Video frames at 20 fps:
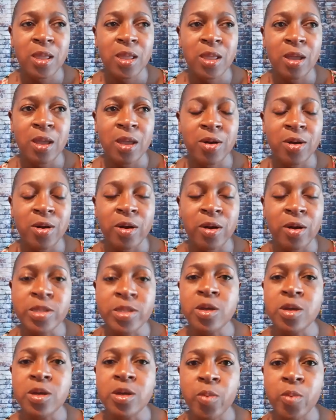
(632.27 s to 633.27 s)
are
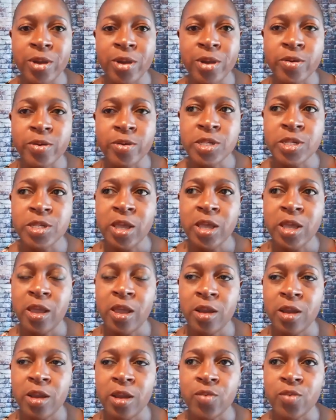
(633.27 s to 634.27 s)
deal breakers
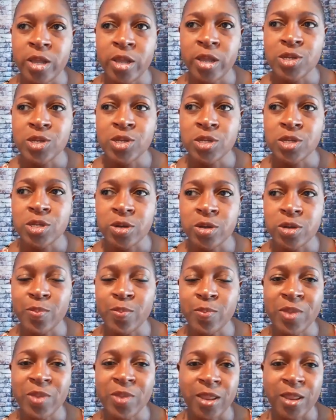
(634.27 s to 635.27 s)
in a relationship,
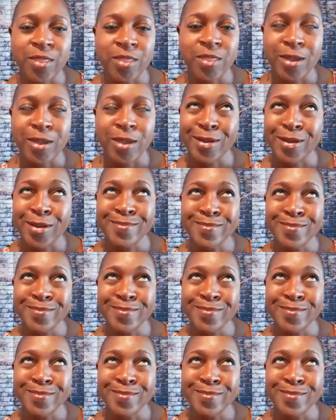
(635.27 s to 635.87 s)
kind of thing.